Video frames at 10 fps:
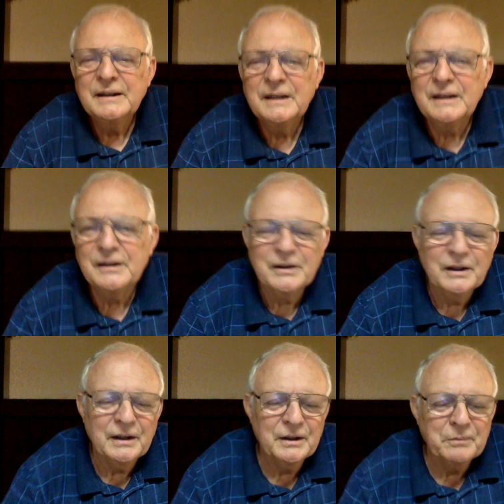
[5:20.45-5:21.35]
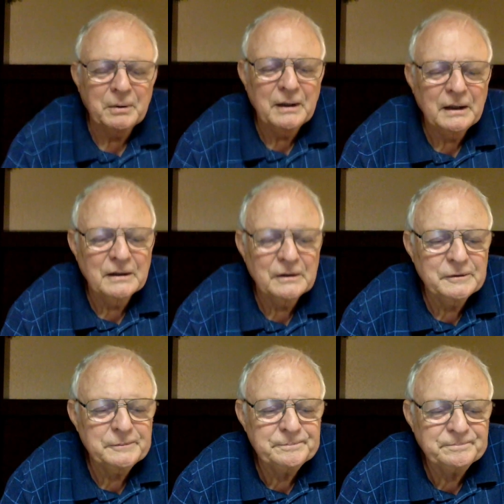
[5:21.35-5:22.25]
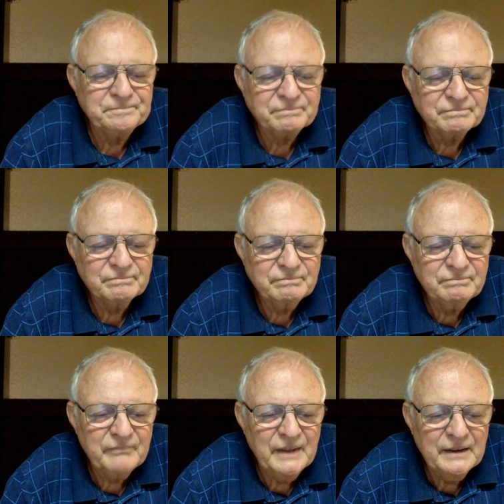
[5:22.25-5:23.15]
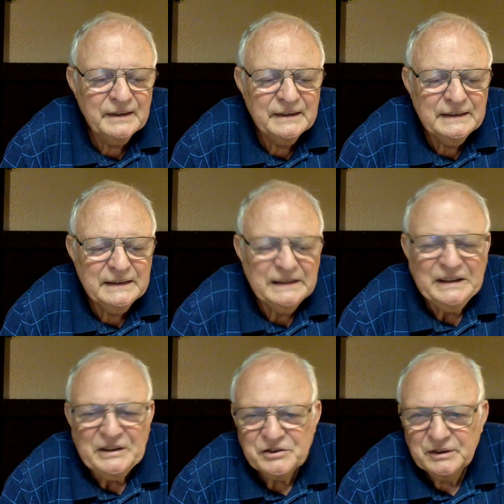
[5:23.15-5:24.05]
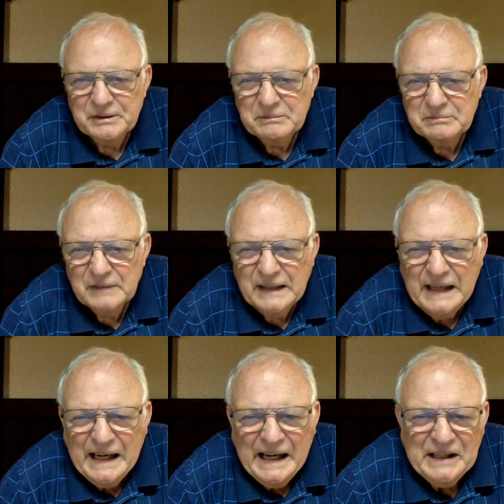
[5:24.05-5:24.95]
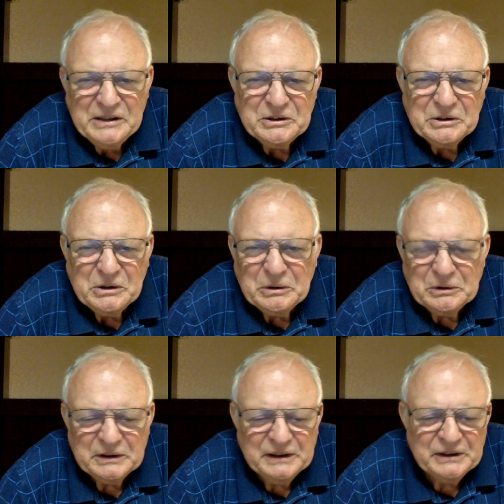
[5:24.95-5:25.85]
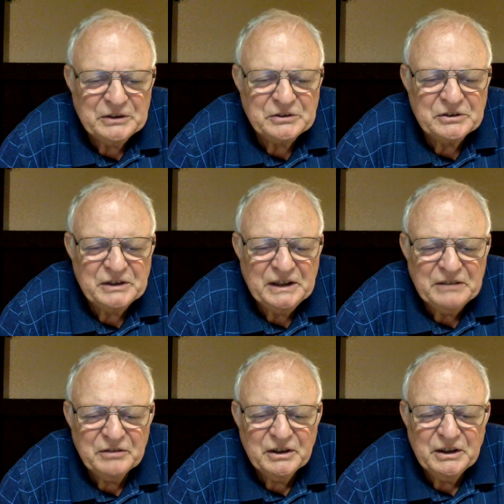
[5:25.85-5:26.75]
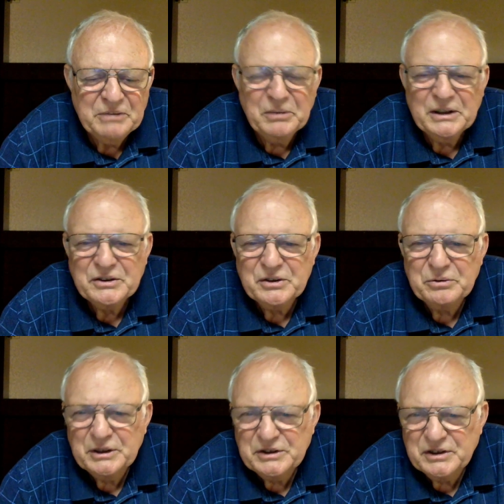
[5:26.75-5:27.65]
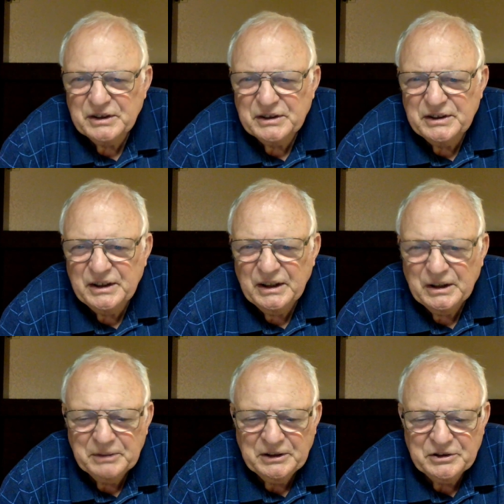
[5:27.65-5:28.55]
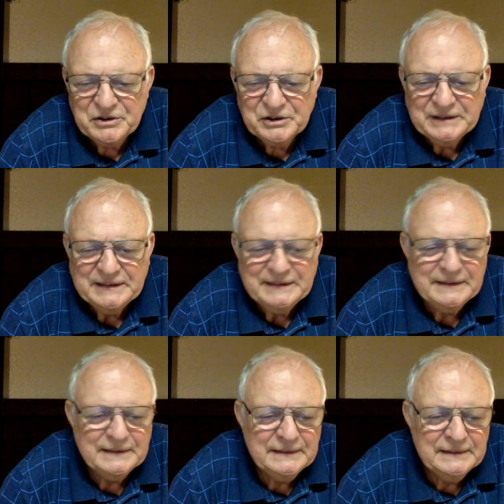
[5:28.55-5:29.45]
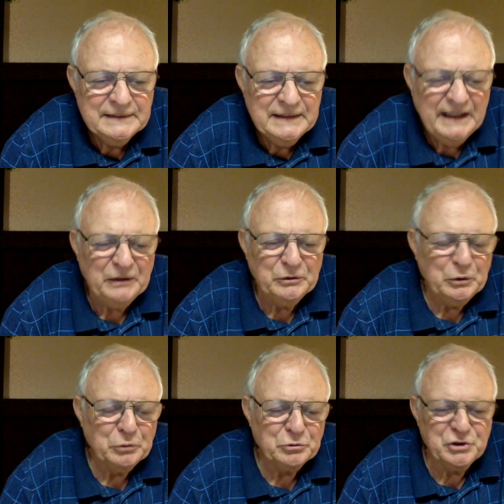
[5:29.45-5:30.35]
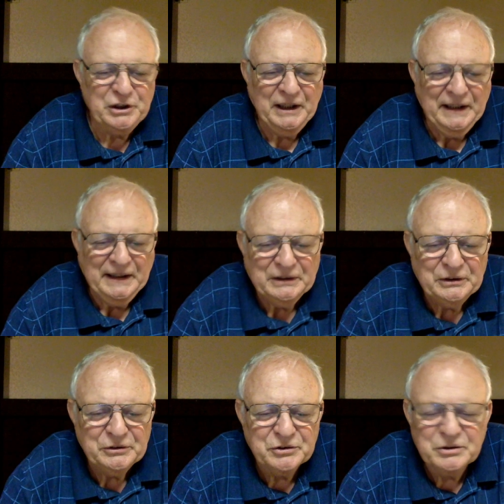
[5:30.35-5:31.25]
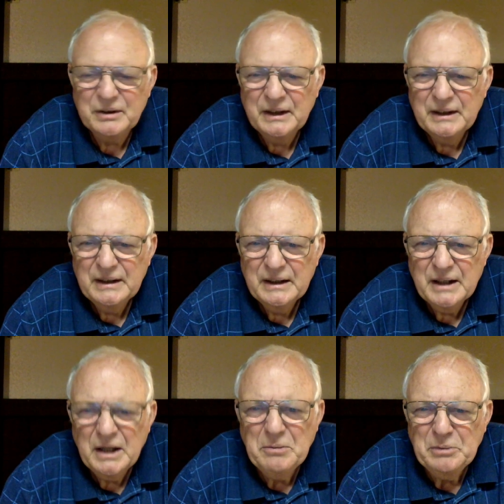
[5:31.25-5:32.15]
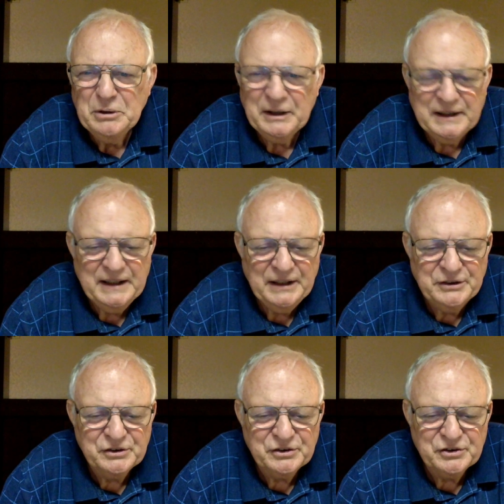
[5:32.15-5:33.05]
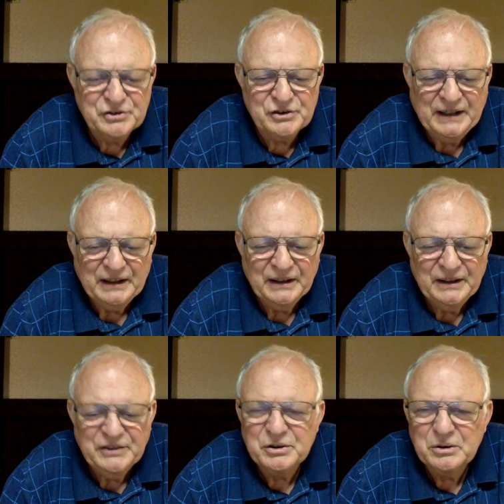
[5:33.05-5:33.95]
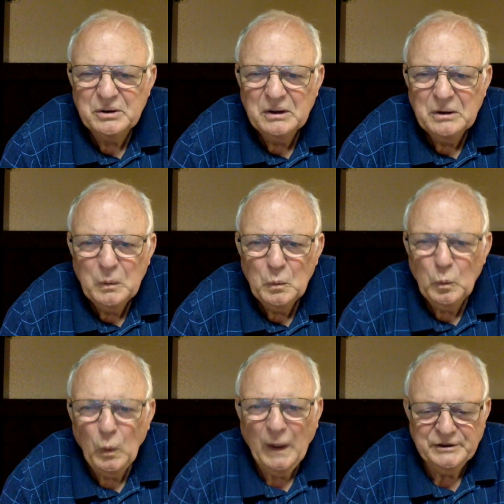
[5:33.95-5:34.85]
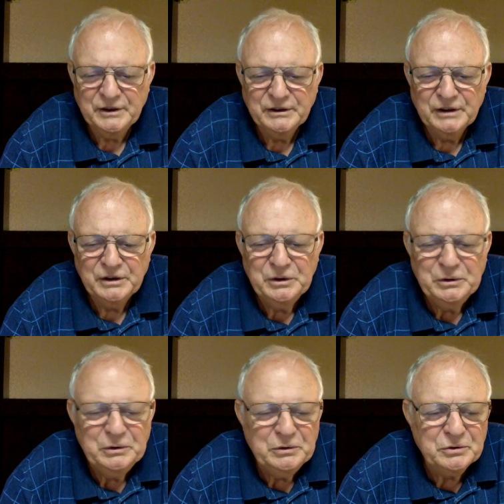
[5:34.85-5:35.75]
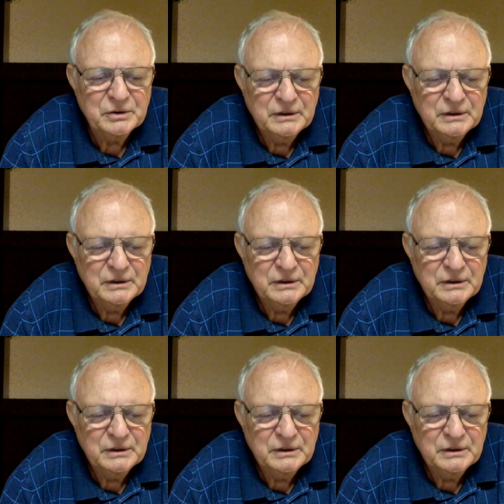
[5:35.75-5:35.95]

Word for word: and the god Apollo. Listen, I don't understand very much of what you tell me, John. I don't know channels or communication satellites or watching the news.